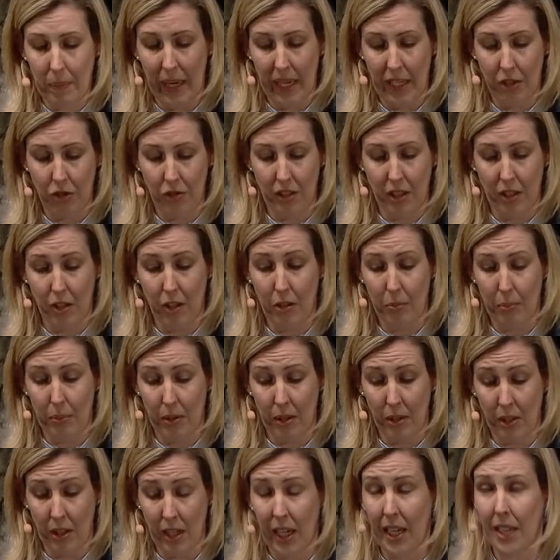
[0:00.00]
the pastry got
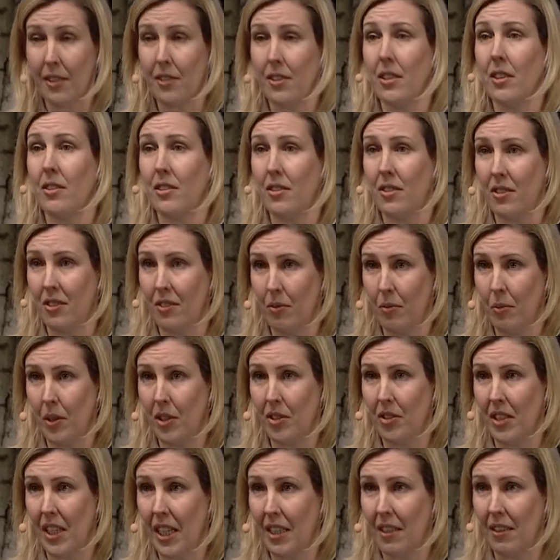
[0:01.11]
bronchitis,
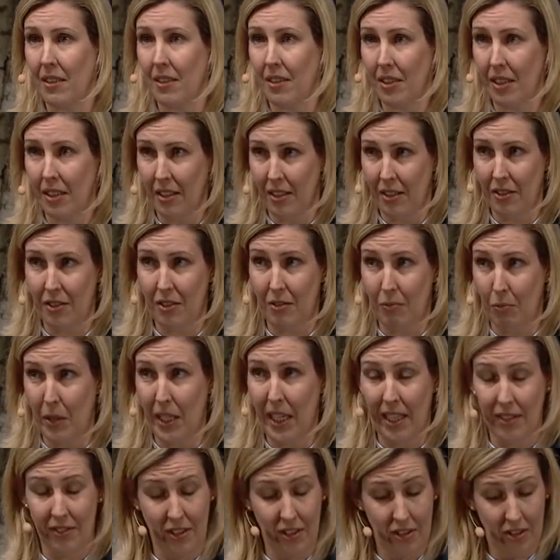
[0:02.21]
which then
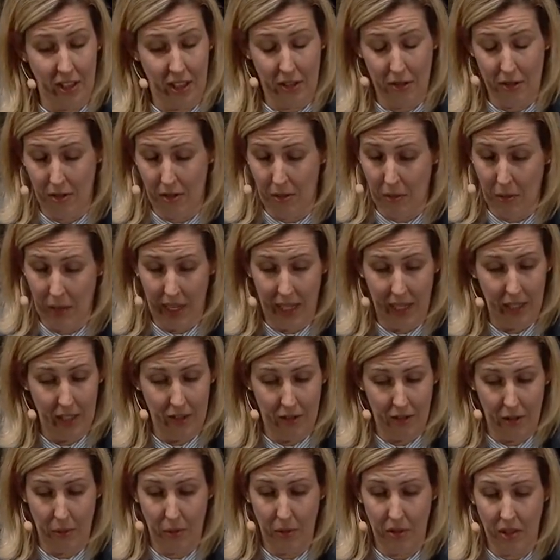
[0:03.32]
we had to send her away
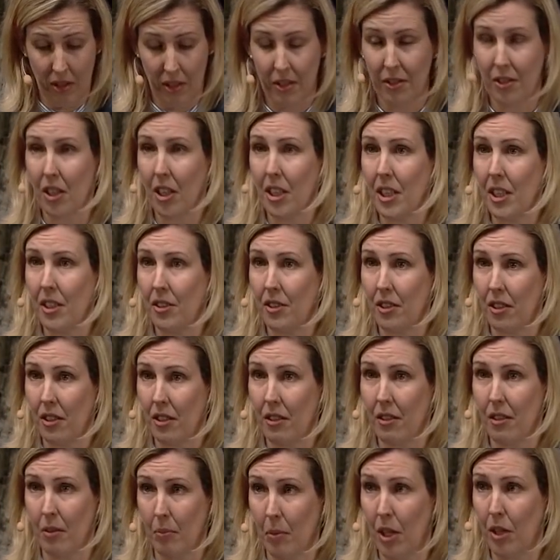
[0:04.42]
because it was going to turn into
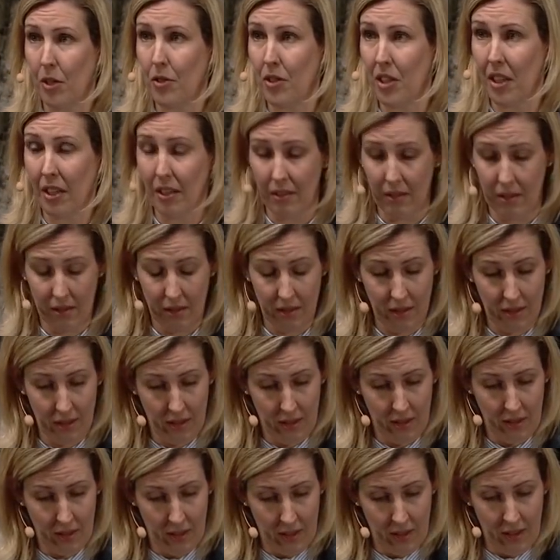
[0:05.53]
pneumonia.
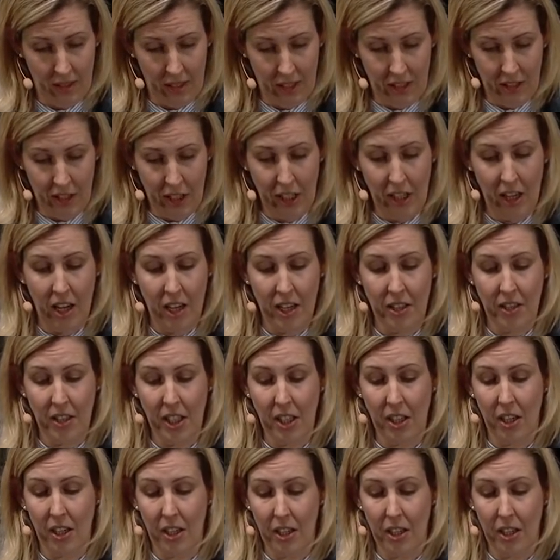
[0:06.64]
The guy on the